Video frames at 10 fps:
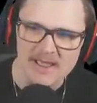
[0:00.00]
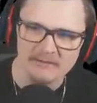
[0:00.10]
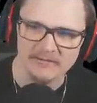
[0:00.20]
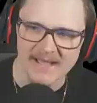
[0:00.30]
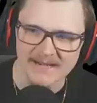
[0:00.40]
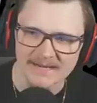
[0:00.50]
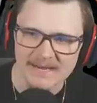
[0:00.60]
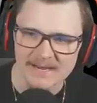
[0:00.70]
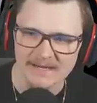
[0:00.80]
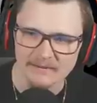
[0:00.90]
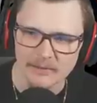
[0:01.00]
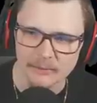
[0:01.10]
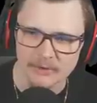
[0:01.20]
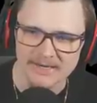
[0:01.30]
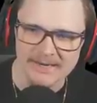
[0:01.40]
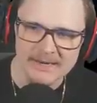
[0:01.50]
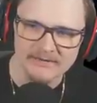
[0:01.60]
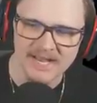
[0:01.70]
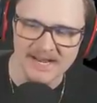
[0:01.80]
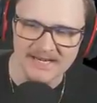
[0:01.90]
Vladdy in the three.
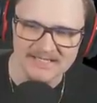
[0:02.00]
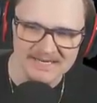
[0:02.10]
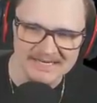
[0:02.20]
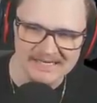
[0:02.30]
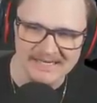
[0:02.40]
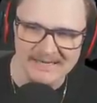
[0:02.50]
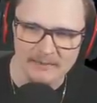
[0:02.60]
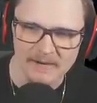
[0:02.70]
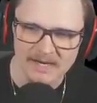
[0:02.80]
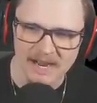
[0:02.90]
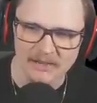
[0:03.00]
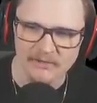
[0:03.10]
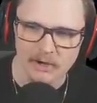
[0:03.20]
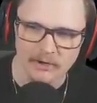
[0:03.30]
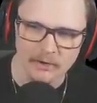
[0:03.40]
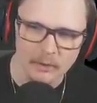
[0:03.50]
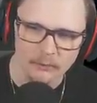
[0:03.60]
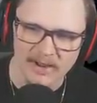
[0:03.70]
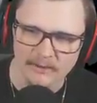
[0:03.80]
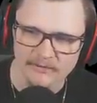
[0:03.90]
Titties, cleanup, Kyle Tucker,
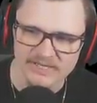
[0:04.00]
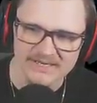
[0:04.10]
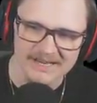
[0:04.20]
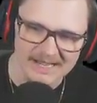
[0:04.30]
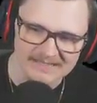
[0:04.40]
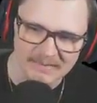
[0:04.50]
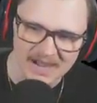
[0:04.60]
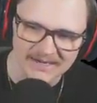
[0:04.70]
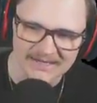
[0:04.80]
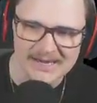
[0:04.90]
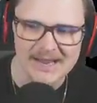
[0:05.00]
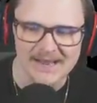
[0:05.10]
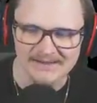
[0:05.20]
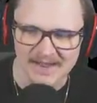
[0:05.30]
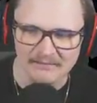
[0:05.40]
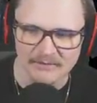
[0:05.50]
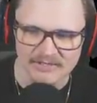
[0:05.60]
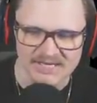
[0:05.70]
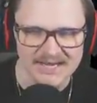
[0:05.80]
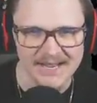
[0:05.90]
Reynolds, Yasmani, and
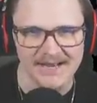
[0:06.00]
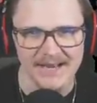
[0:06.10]
Devers hitting